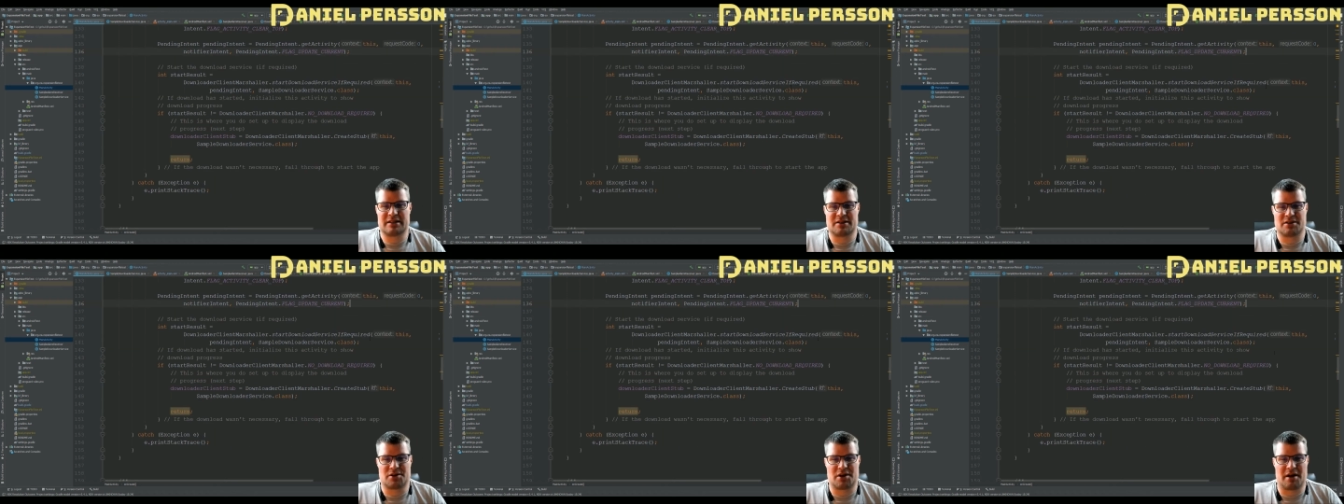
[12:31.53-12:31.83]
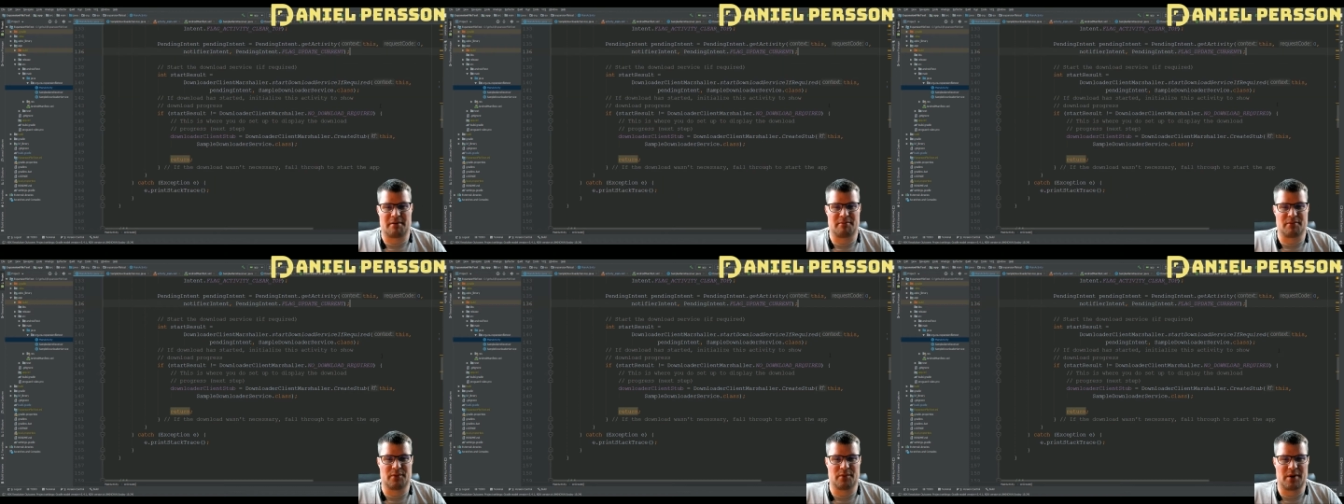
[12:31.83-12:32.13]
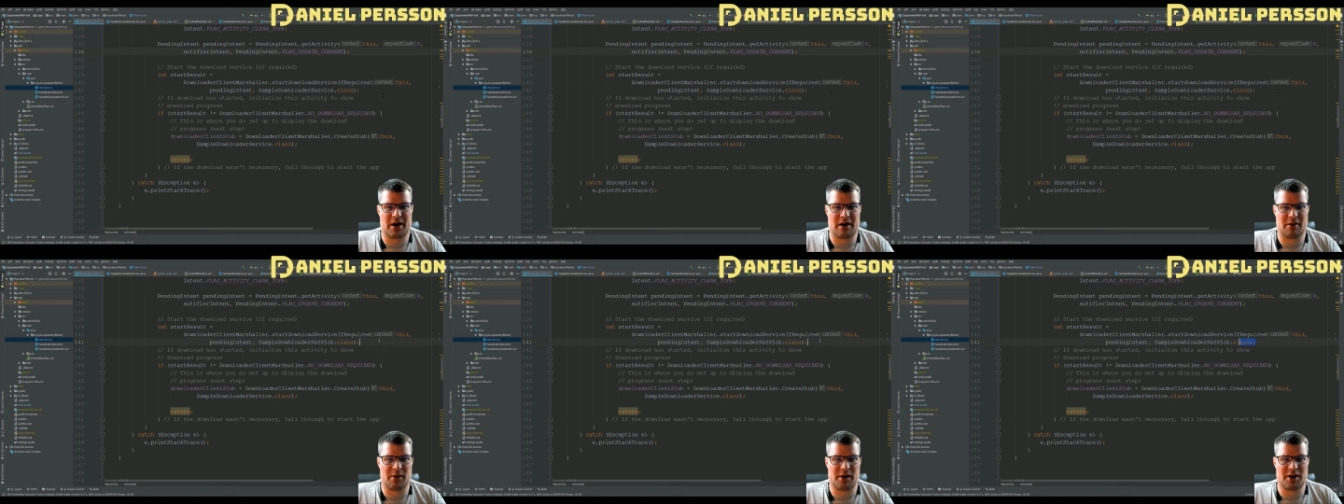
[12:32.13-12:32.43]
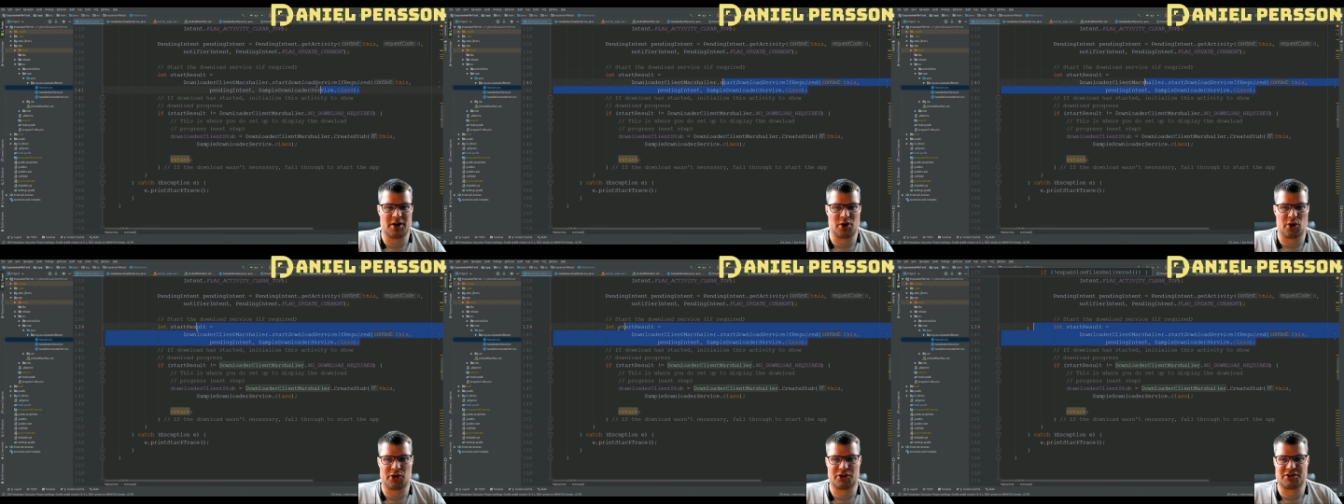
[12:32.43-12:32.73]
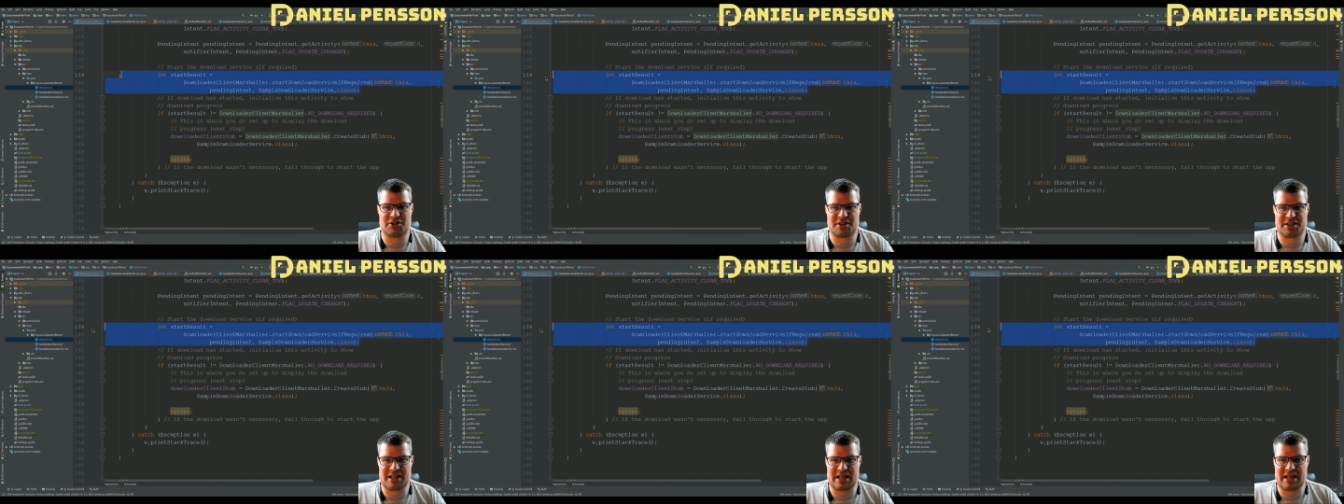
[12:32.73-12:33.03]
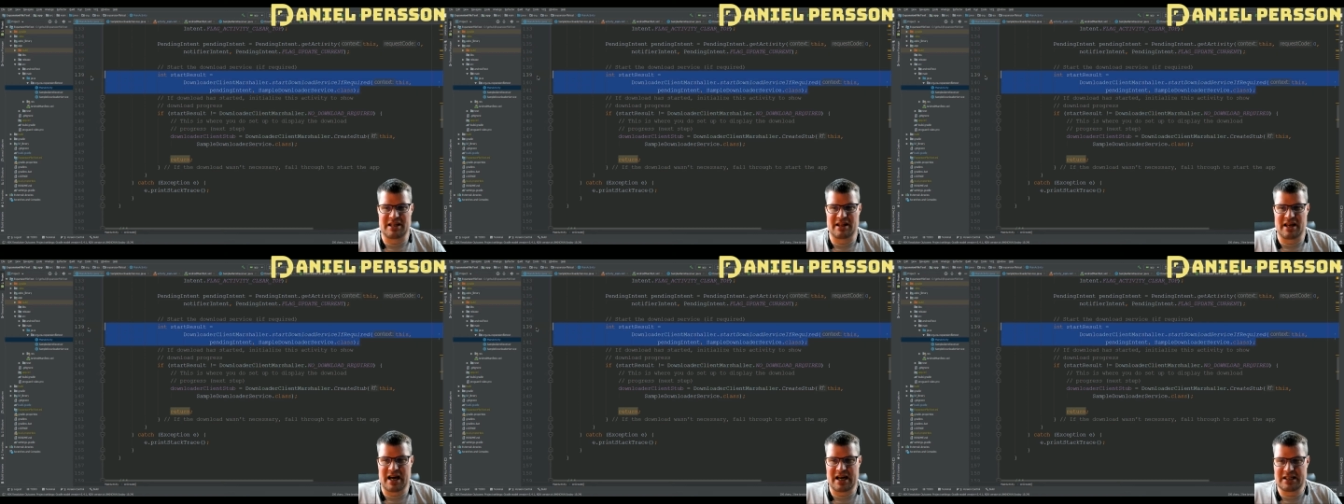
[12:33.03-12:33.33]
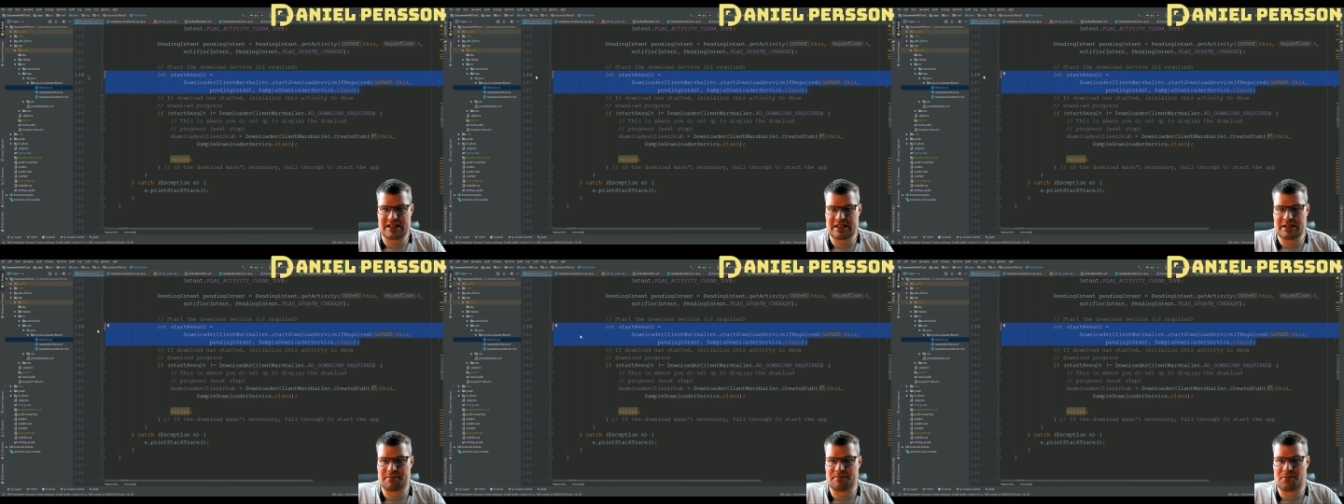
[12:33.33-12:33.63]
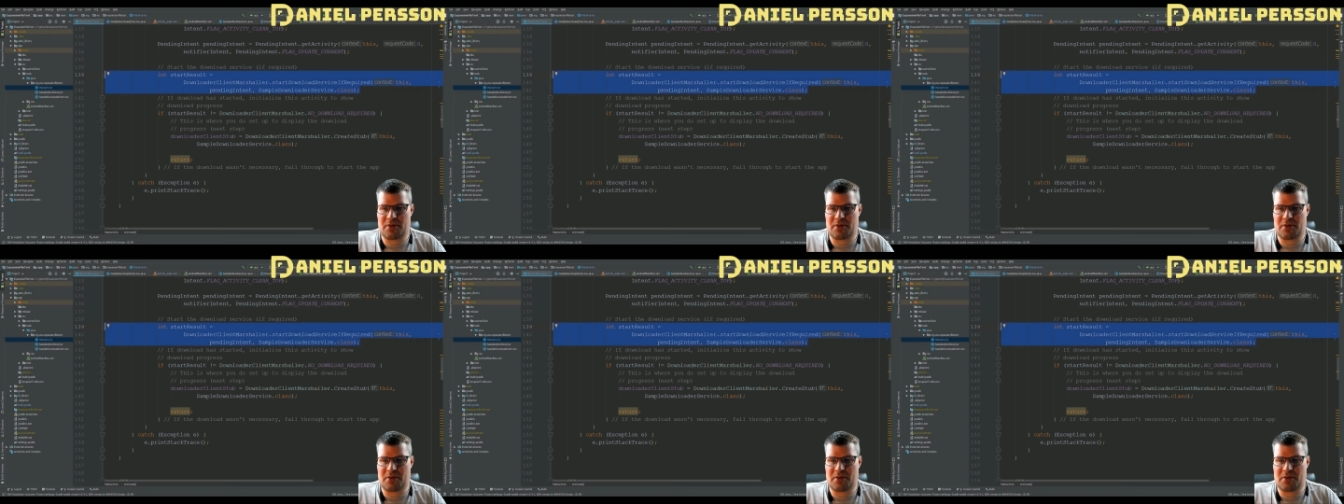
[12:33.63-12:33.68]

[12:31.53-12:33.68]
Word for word: so I'm, I will not see that.